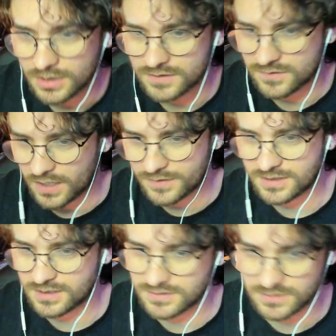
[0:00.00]
side of
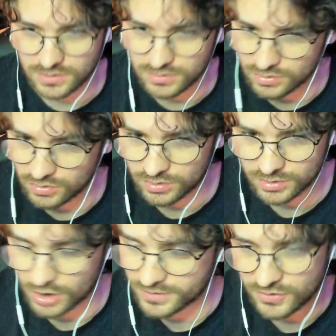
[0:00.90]
things and you or
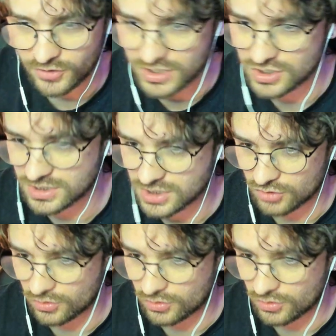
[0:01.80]
content creation in general,